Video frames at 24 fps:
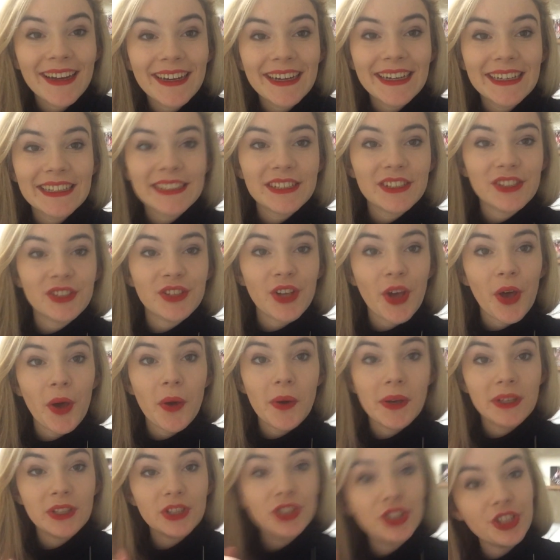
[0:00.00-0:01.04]
guys, so
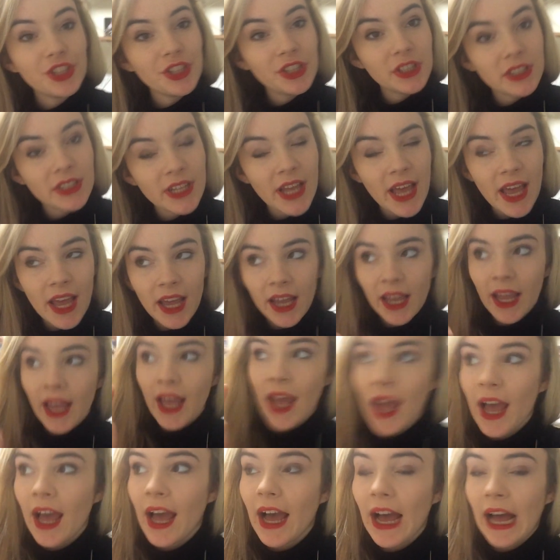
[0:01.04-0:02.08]
it's Tuesday,
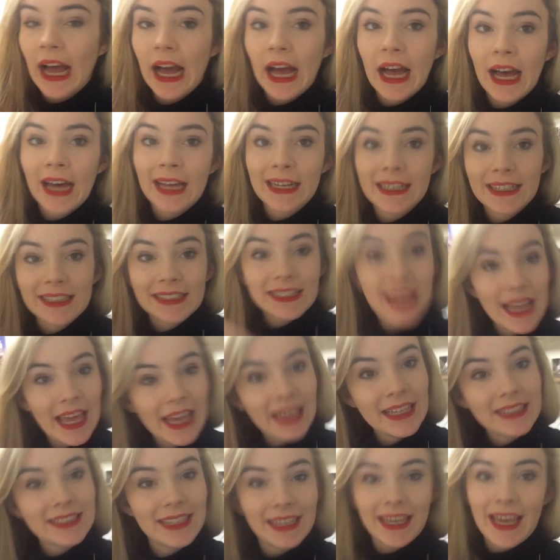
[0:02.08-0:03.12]
and it's
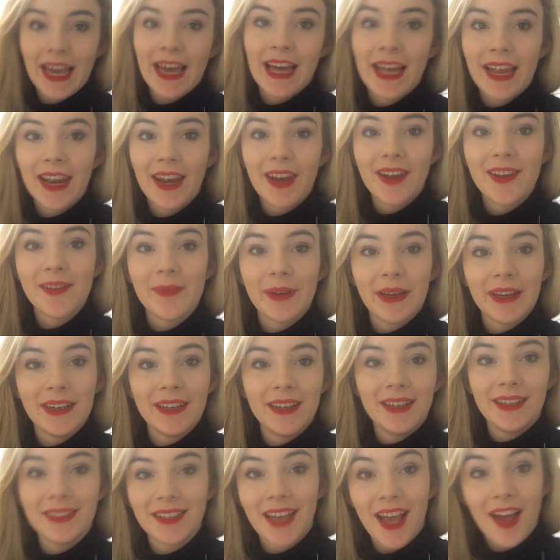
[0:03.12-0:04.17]
late again
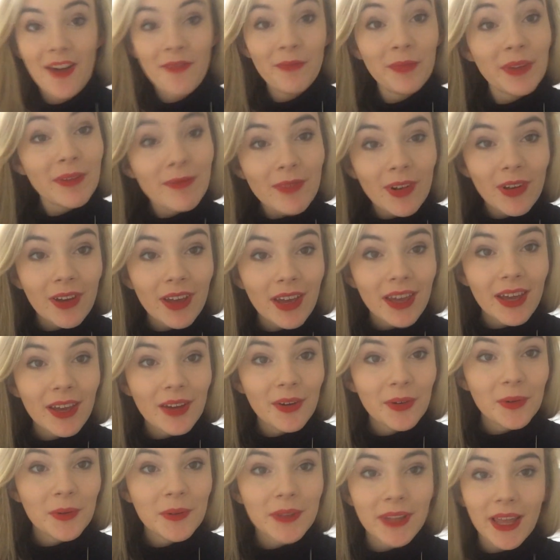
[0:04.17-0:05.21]
because I haven't been
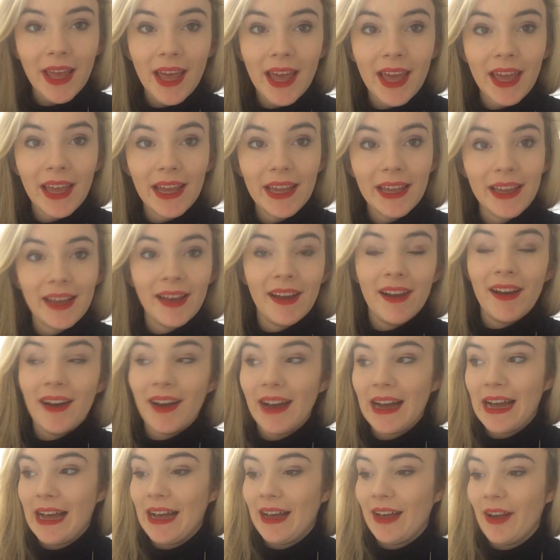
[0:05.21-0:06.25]
vlogging all day.
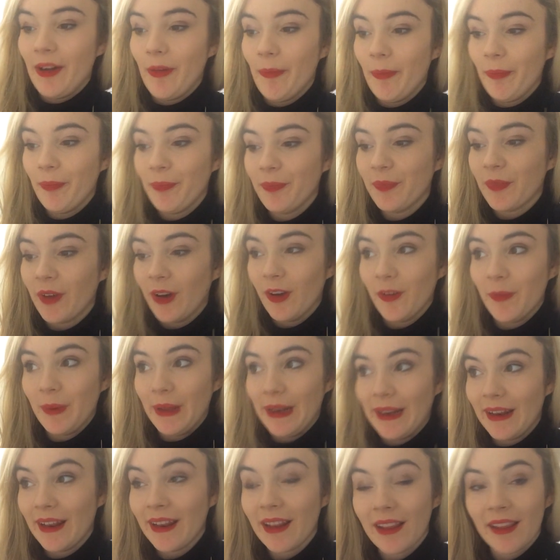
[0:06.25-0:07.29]
I've
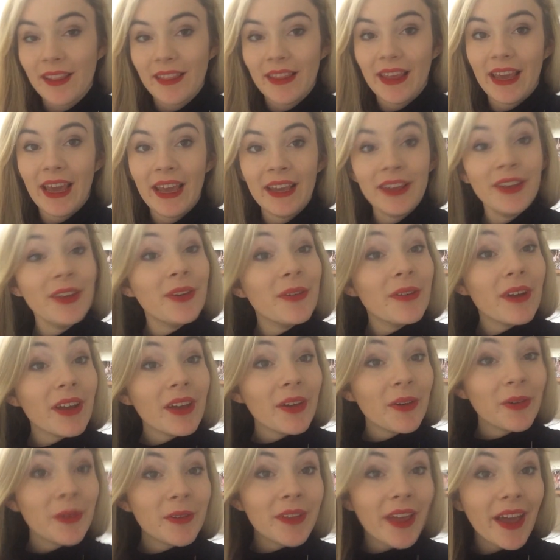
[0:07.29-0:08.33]
been
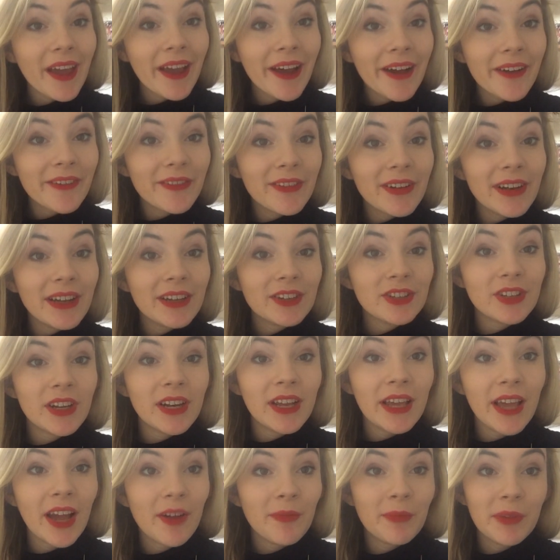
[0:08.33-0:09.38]
uni all day. I've
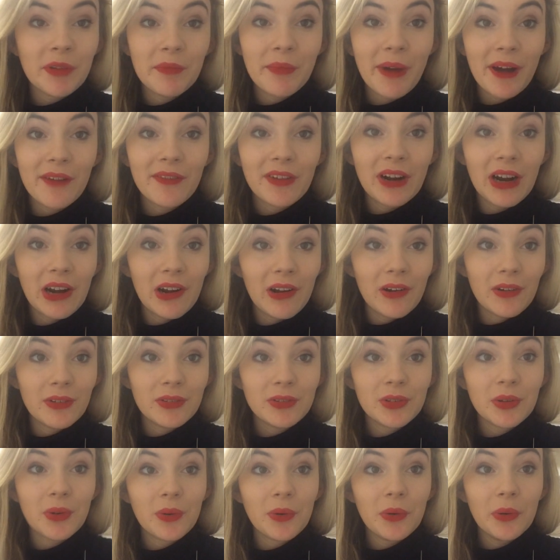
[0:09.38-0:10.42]
literally haven't been back very long
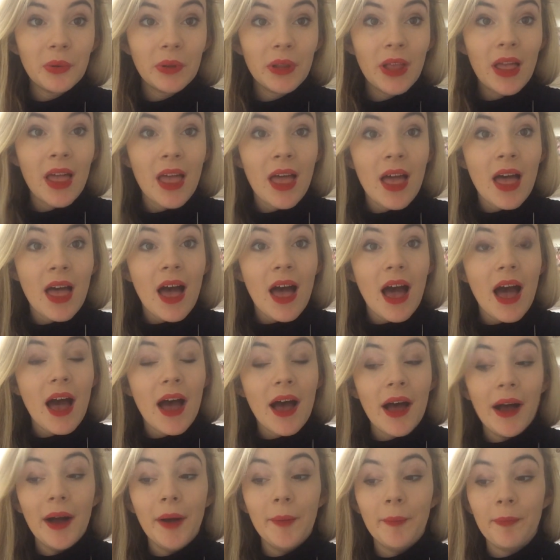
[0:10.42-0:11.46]
at all,
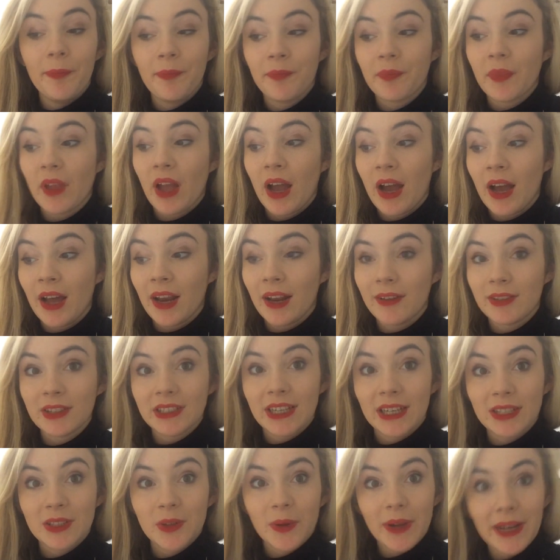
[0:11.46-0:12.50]
and I just
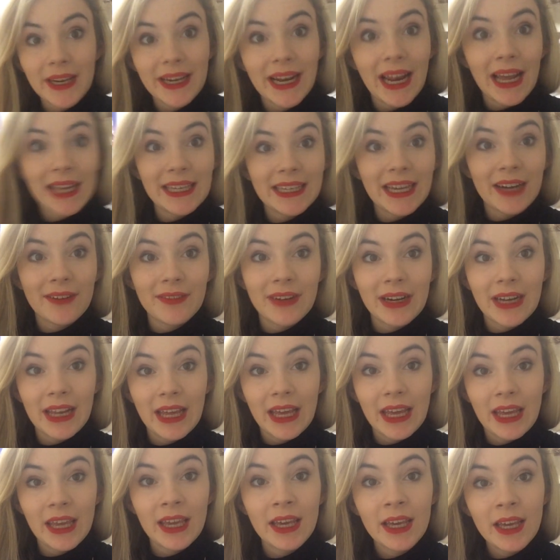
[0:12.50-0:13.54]
had to quickly like get
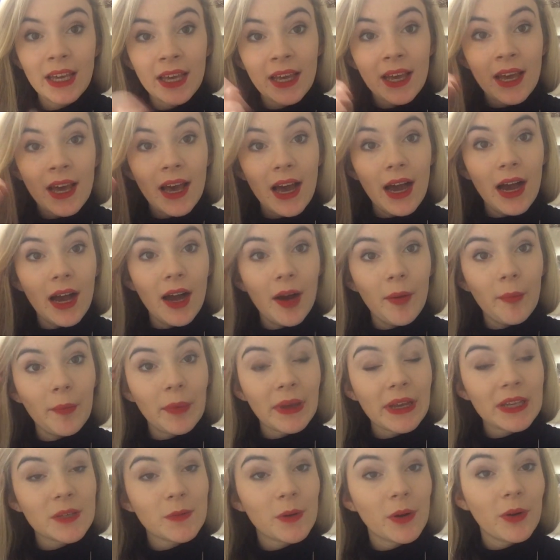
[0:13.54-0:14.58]
ready
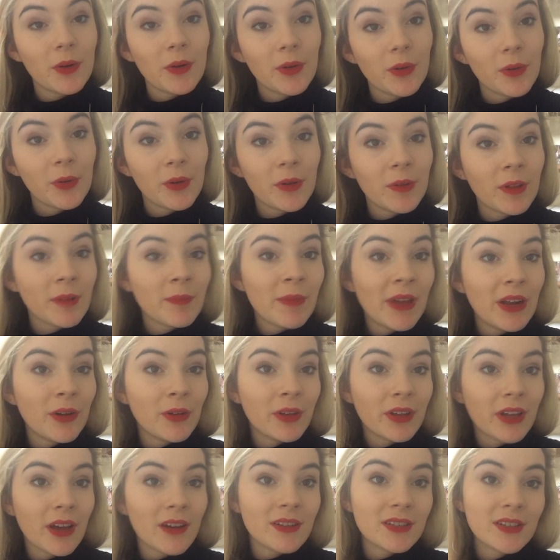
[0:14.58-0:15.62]
because we're all me and all
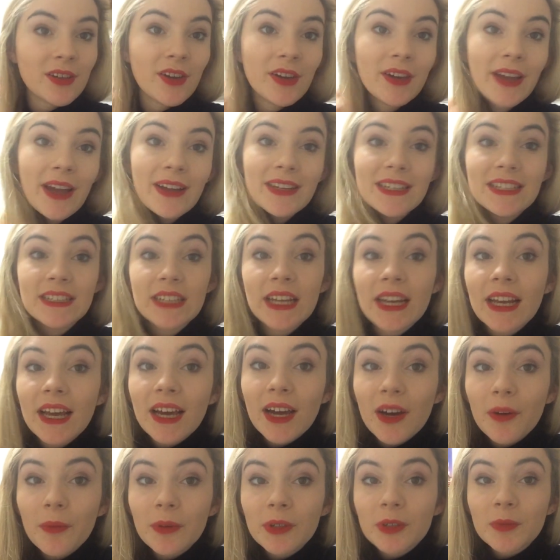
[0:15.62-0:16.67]
the girls going out to
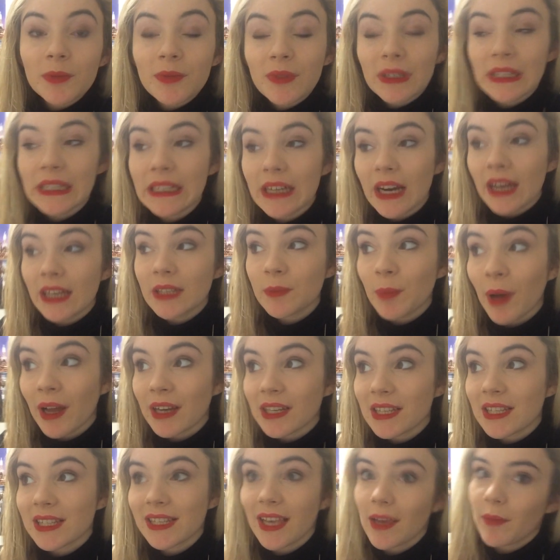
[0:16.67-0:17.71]
dinner, which would be really nice. Back
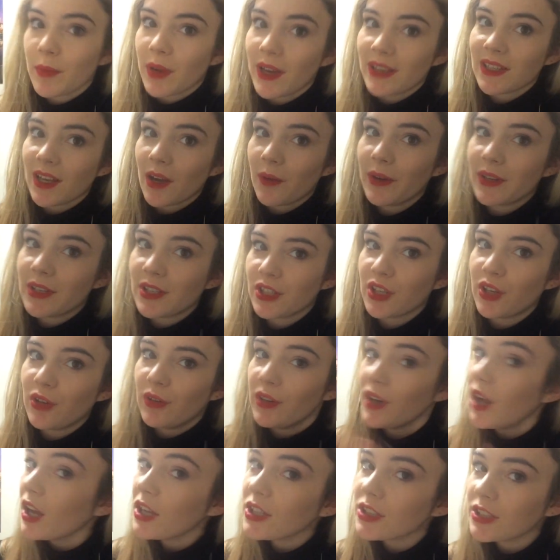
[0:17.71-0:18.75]
to the same place I went to
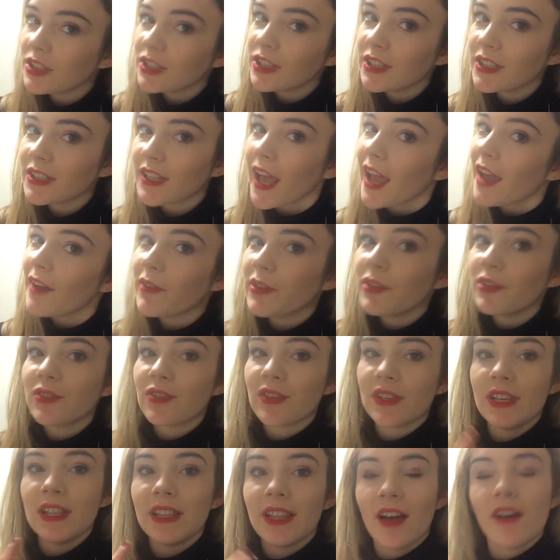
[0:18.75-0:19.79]
last Tuesday, if you'd
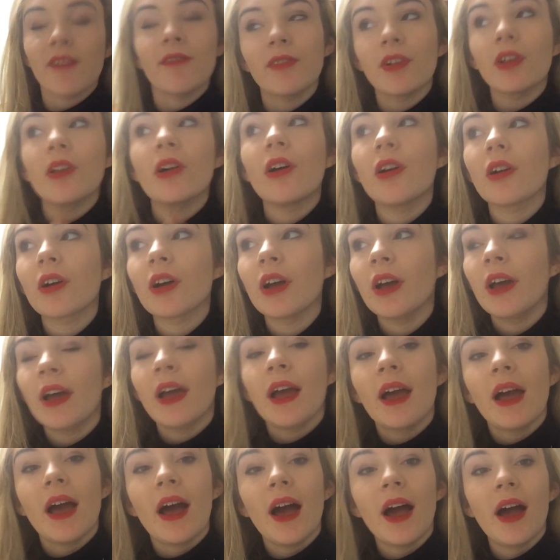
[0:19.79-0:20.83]
seen that vlog.
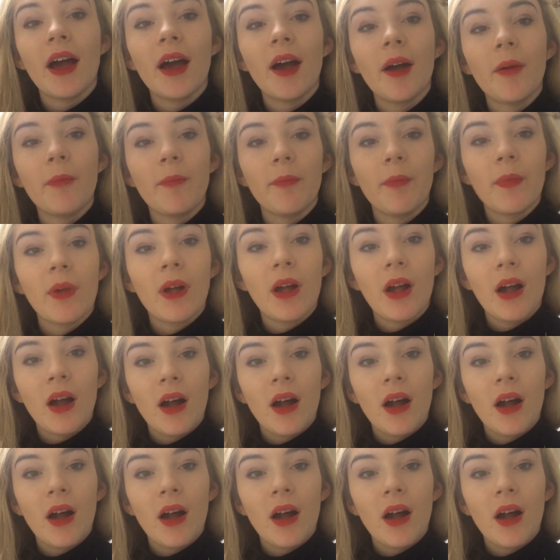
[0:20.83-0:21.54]
I'm